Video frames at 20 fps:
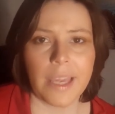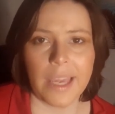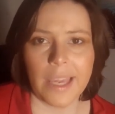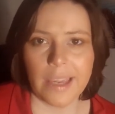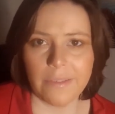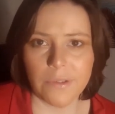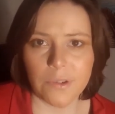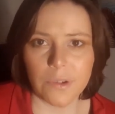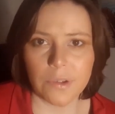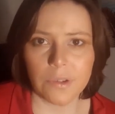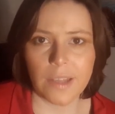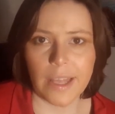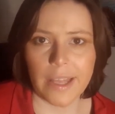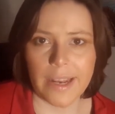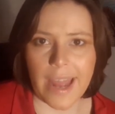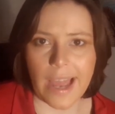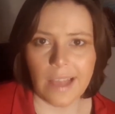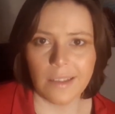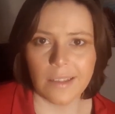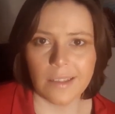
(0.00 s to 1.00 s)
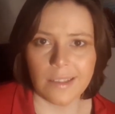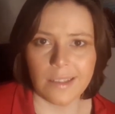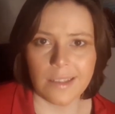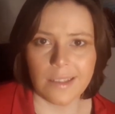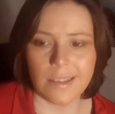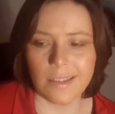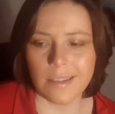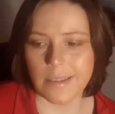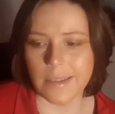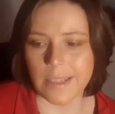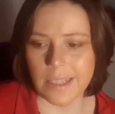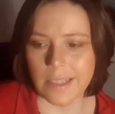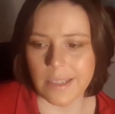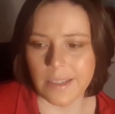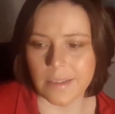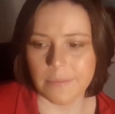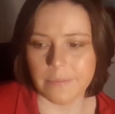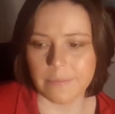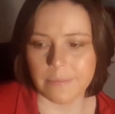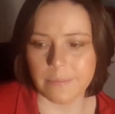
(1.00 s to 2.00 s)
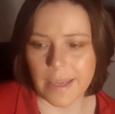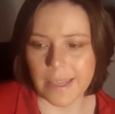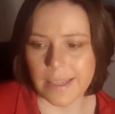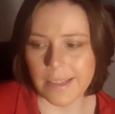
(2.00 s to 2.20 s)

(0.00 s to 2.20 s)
behavioral analysis is